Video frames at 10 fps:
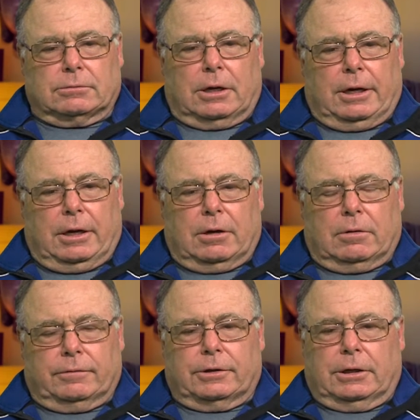I had
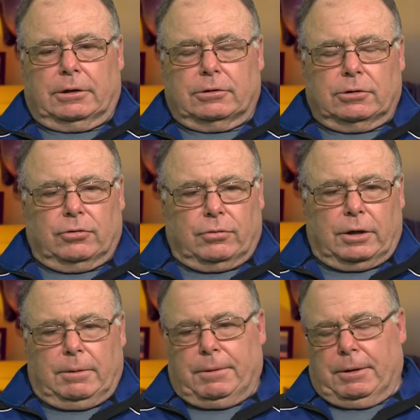over
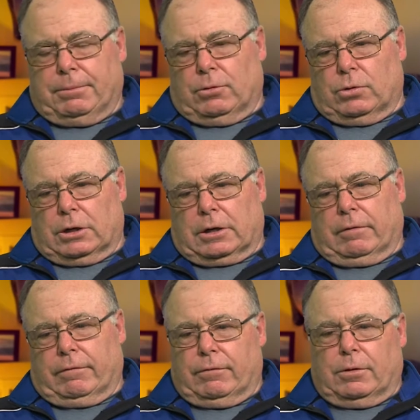120 people
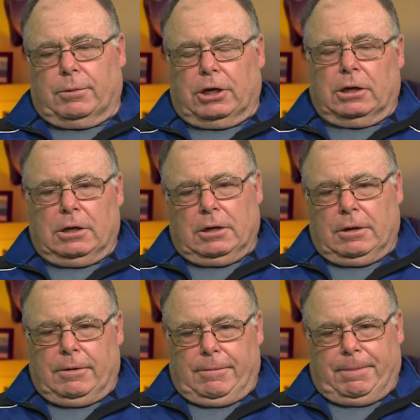working for me
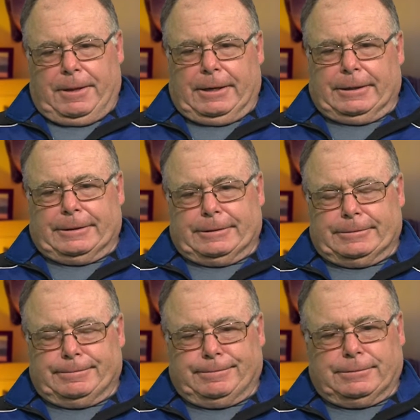
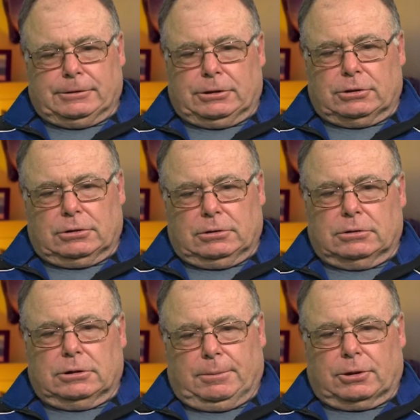in a
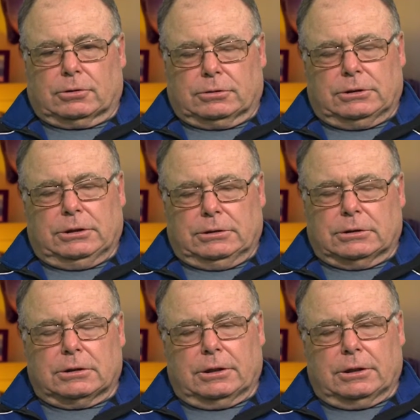typical season.